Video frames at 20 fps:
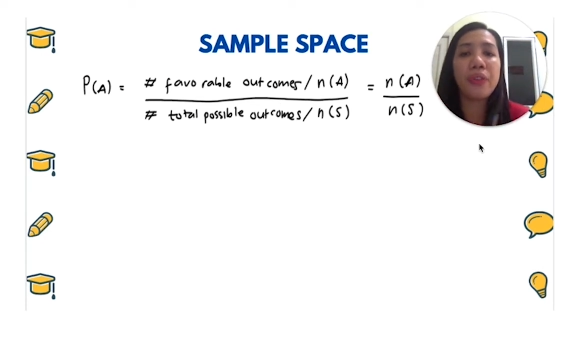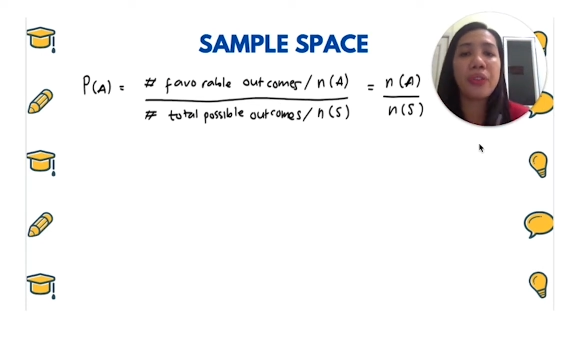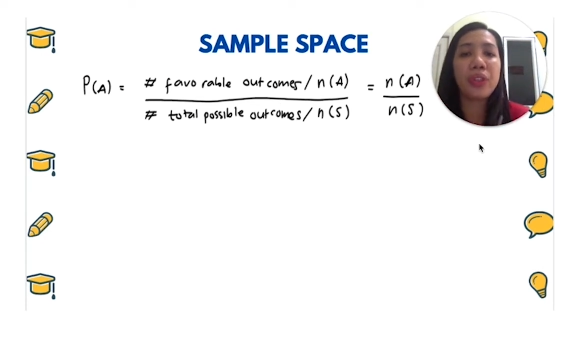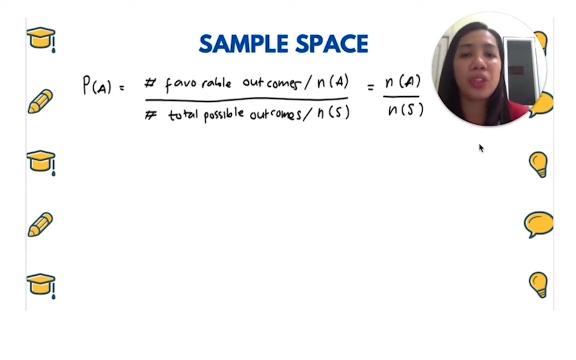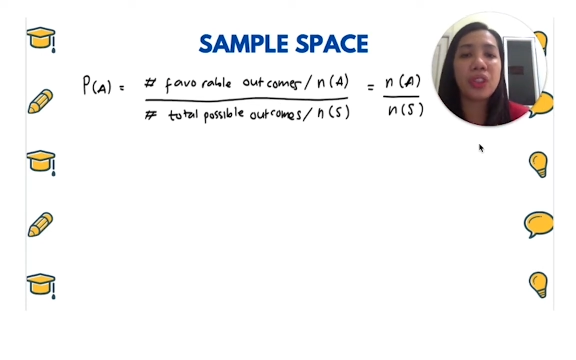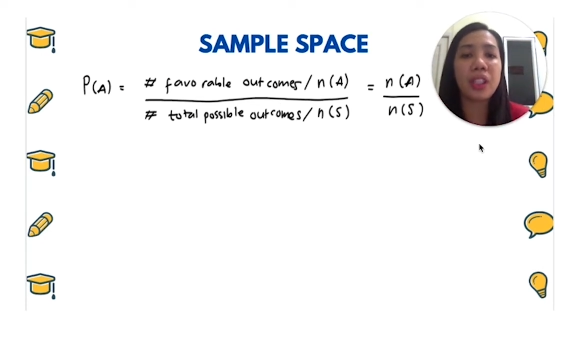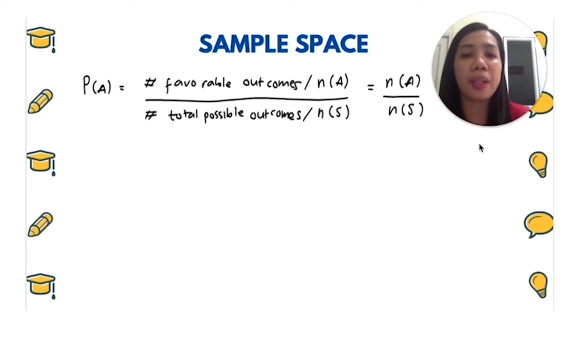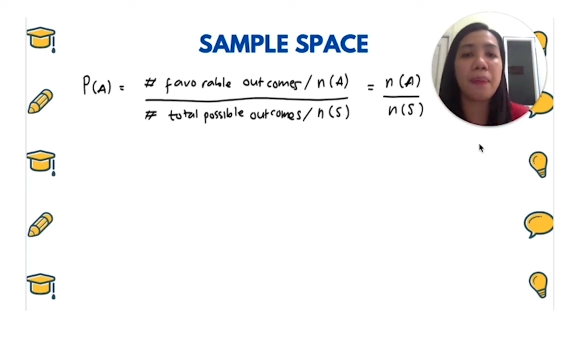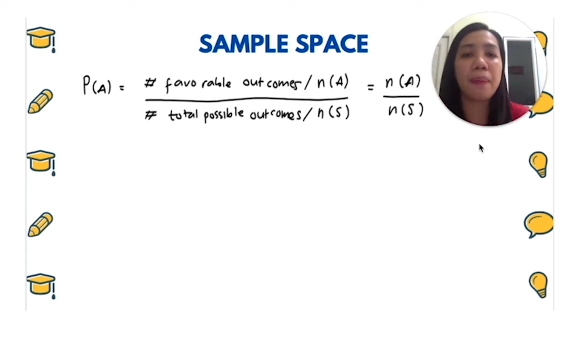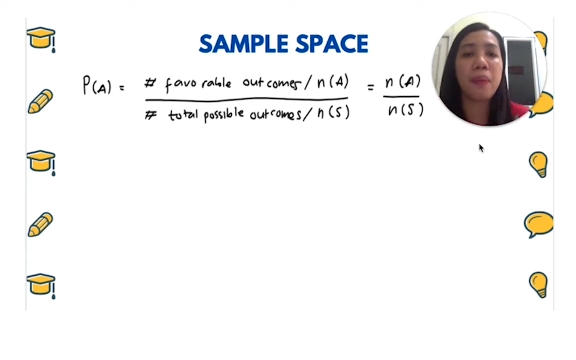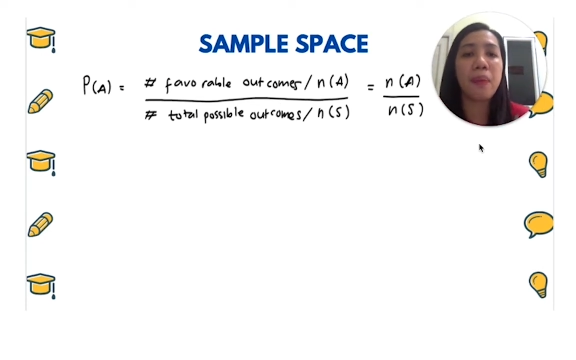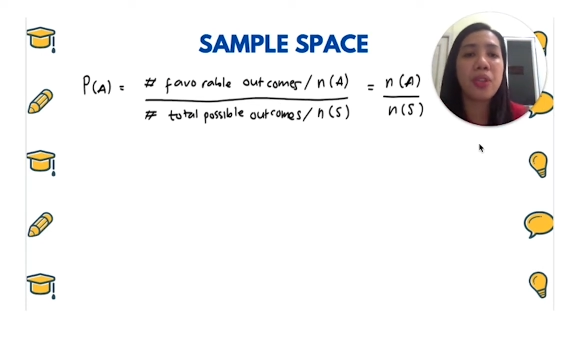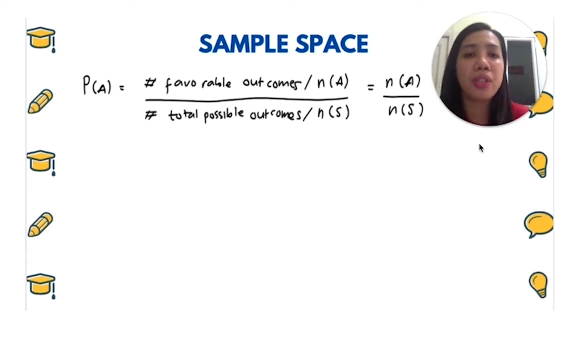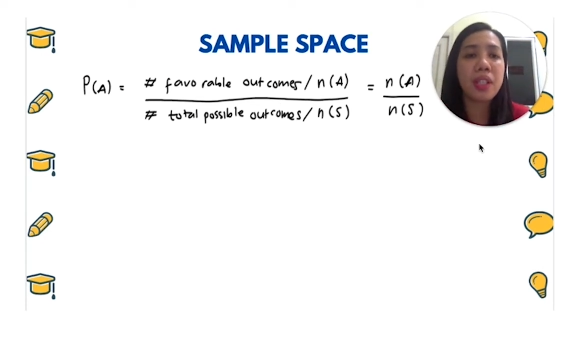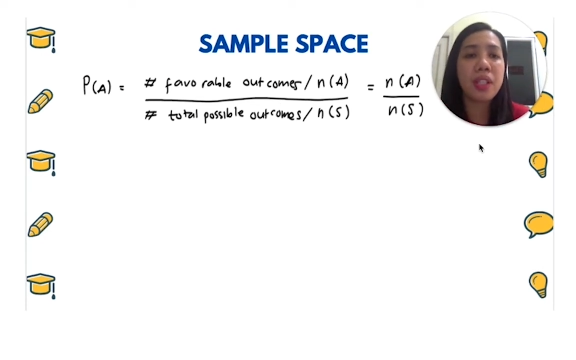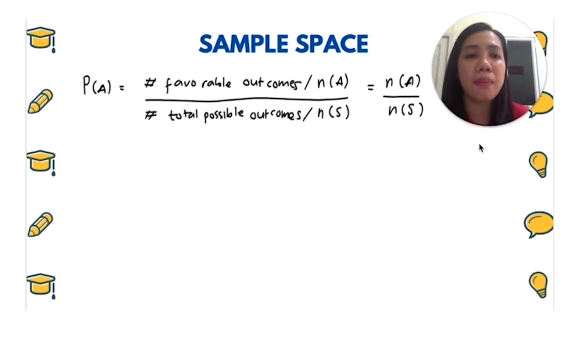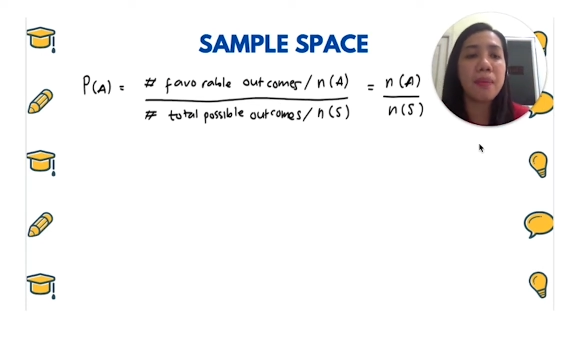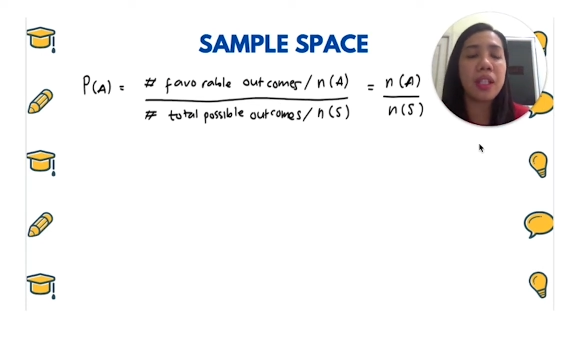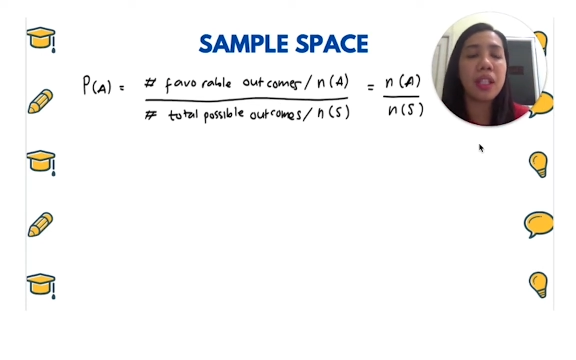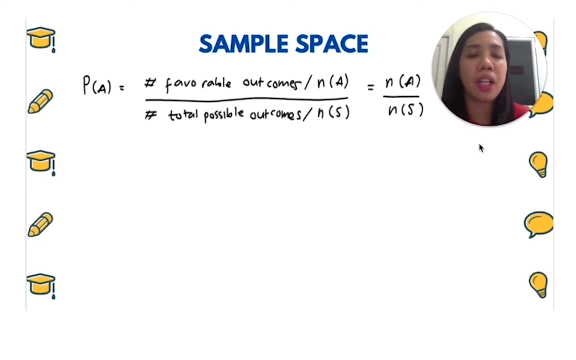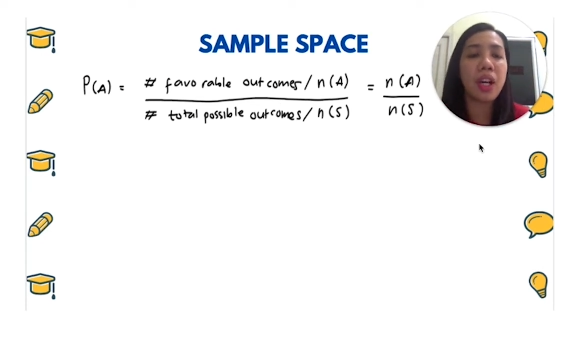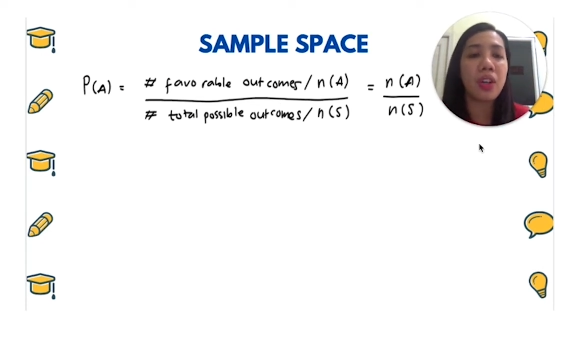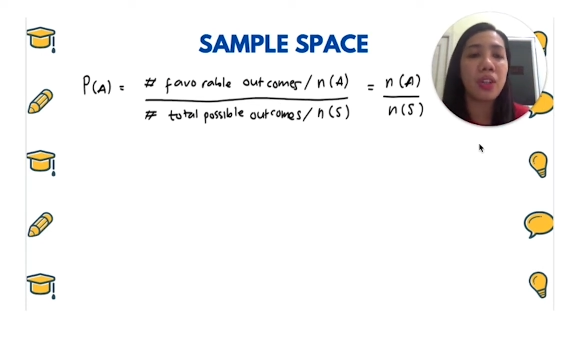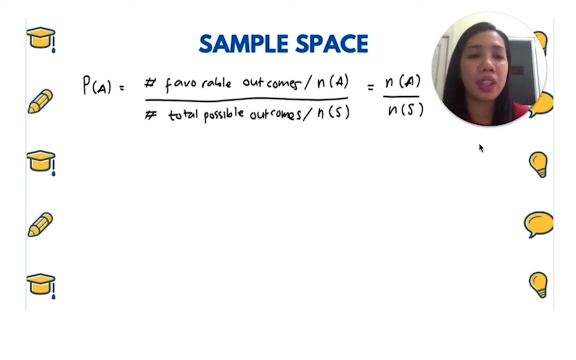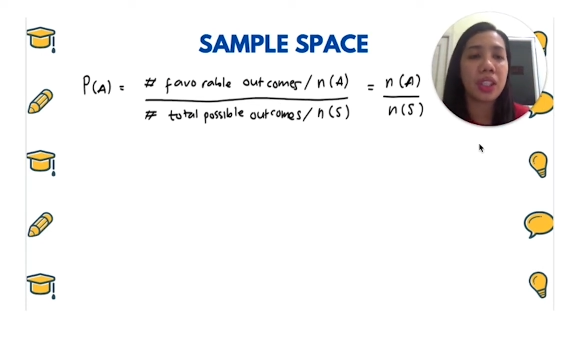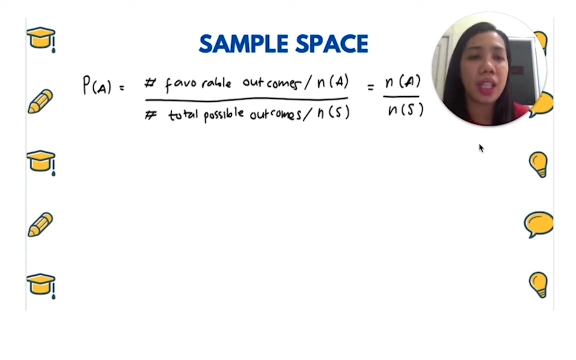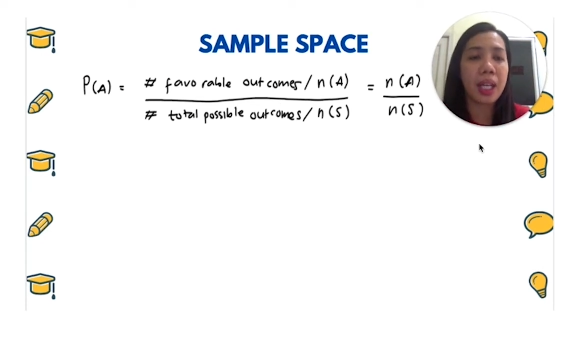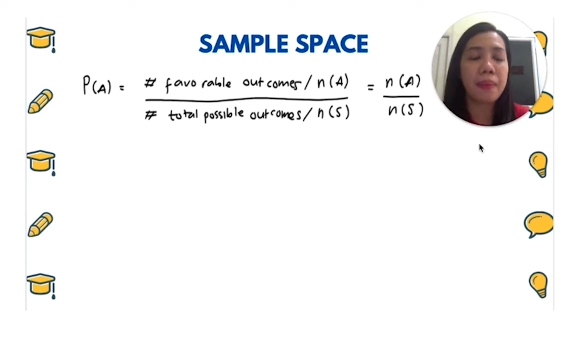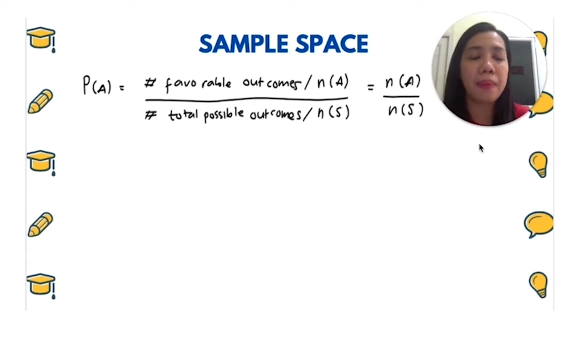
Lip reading: total possible outcome,